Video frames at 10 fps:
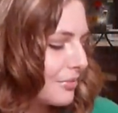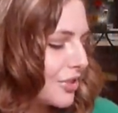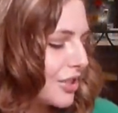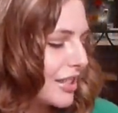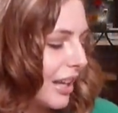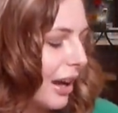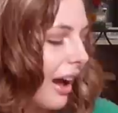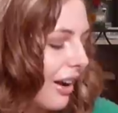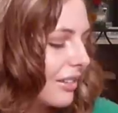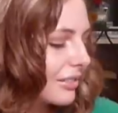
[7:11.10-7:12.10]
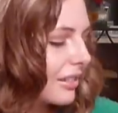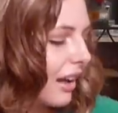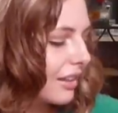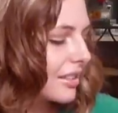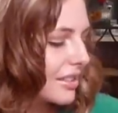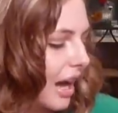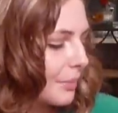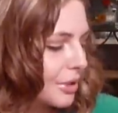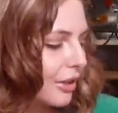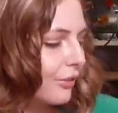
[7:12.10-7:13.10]
She's like, I'll
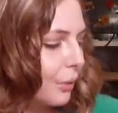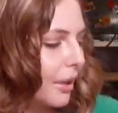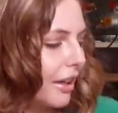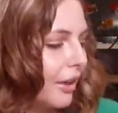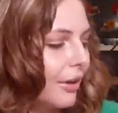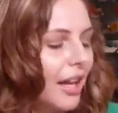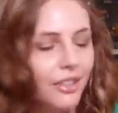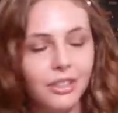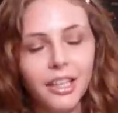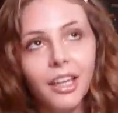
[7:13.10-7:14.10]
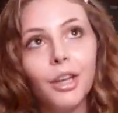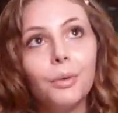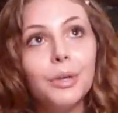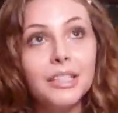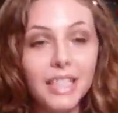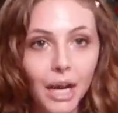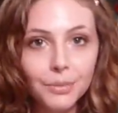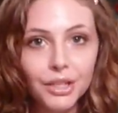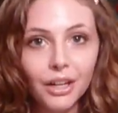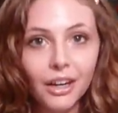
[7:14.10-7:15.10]
adopt her for you. And we
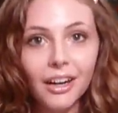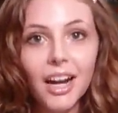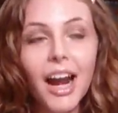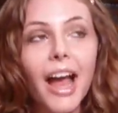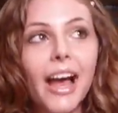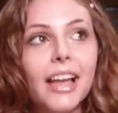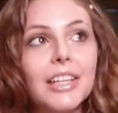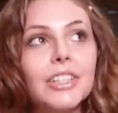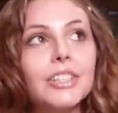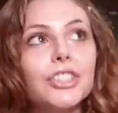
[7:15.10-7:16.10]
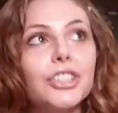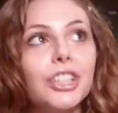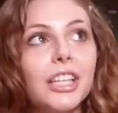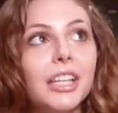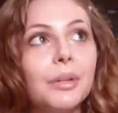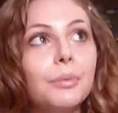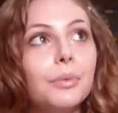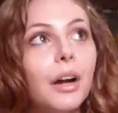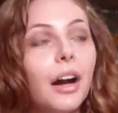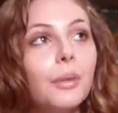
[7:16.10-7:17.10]
adopted her, and she
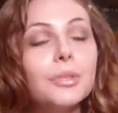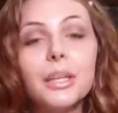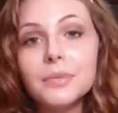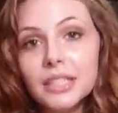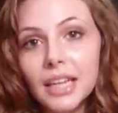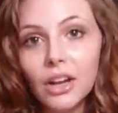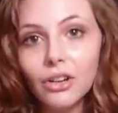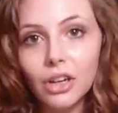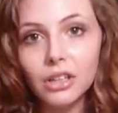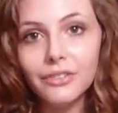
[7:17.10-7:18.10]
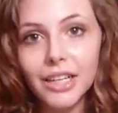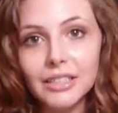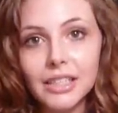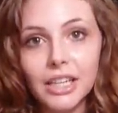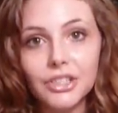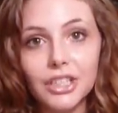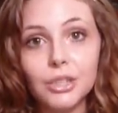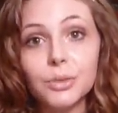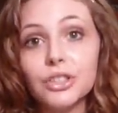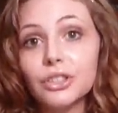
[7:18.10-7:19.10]
was up to date on all her
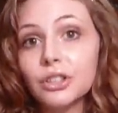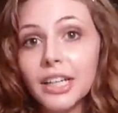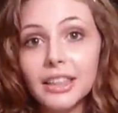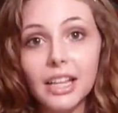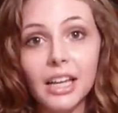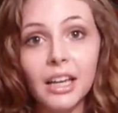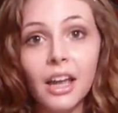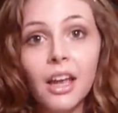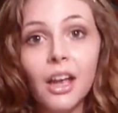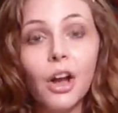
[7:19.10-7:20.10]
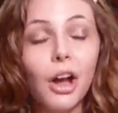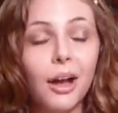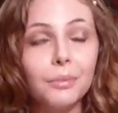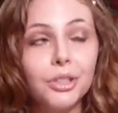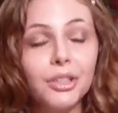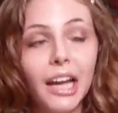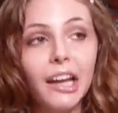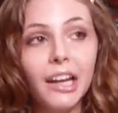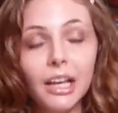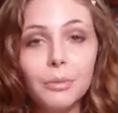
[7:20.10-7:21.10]
vaccinations, which is a great thing. When you
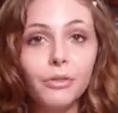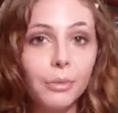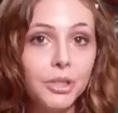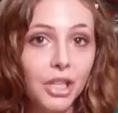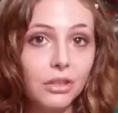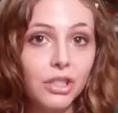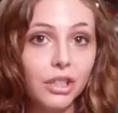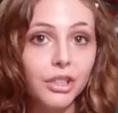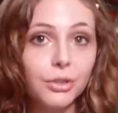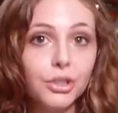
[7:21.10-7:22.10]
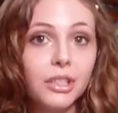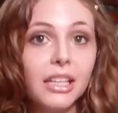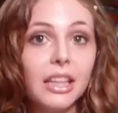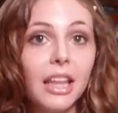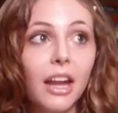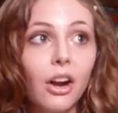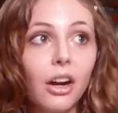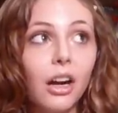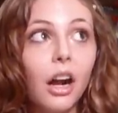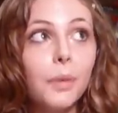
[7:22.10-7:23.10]
get an animal from a shelter, usually they
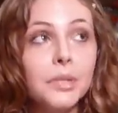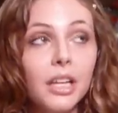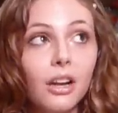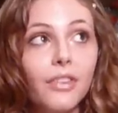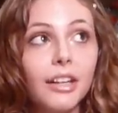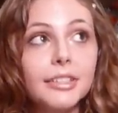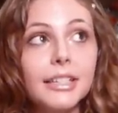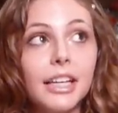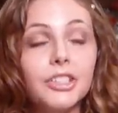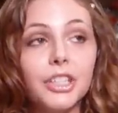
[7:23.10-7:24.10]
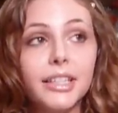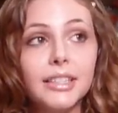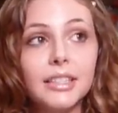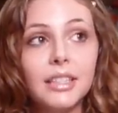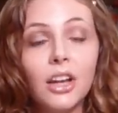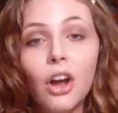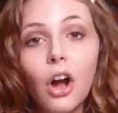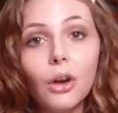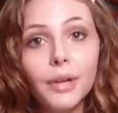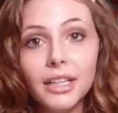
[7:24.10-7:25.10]
are up to date on vaccinations,
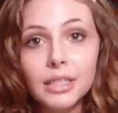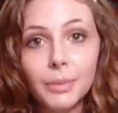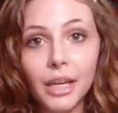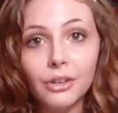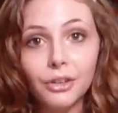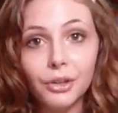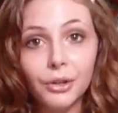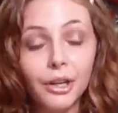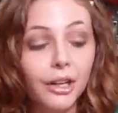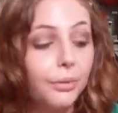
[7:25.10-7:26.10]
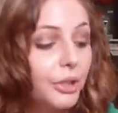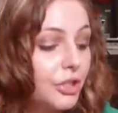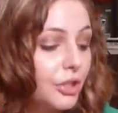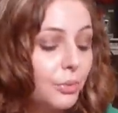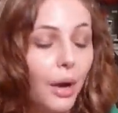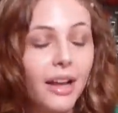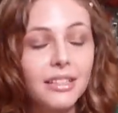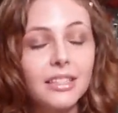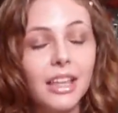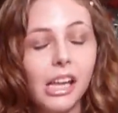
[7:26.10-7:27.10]
already spayed or neutered, which she
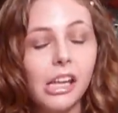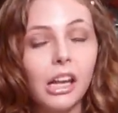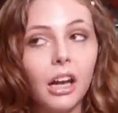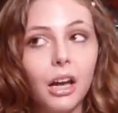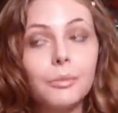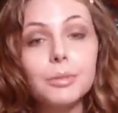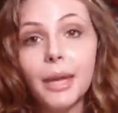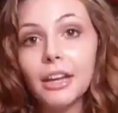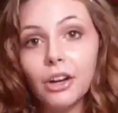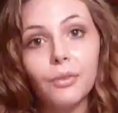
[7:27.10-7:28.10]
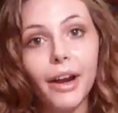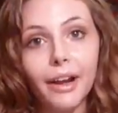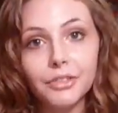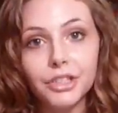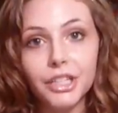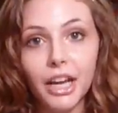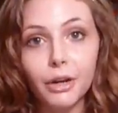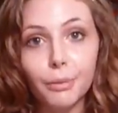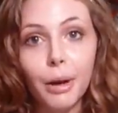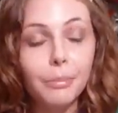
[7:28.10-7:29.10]
was. They spayed her right after she
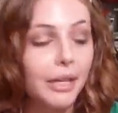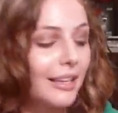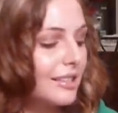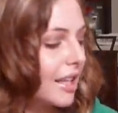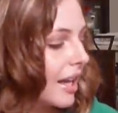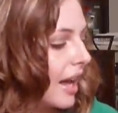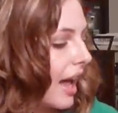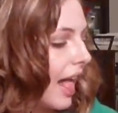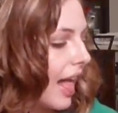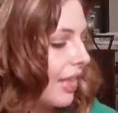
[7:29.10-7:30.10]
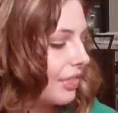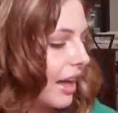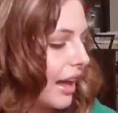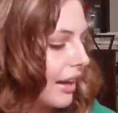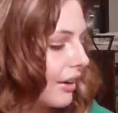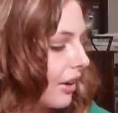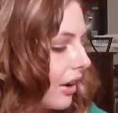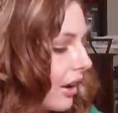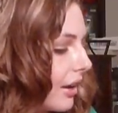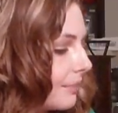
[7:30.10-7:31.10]
had her puppies, and then
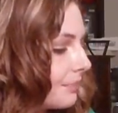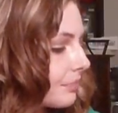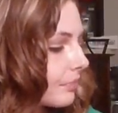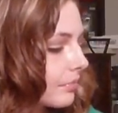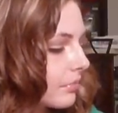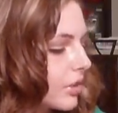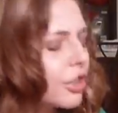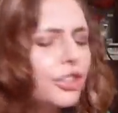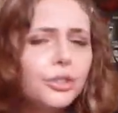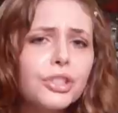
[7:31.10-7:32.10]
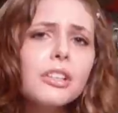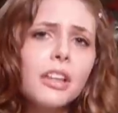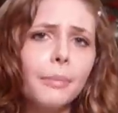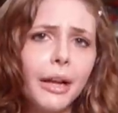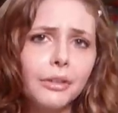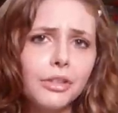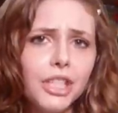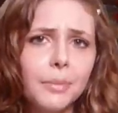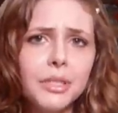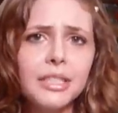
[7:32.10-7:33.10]
usually they're
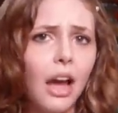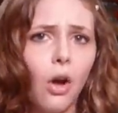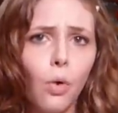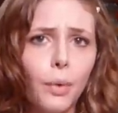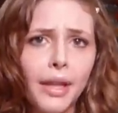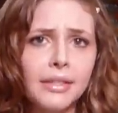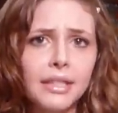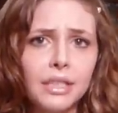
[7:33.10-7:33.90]
microchipped, not always.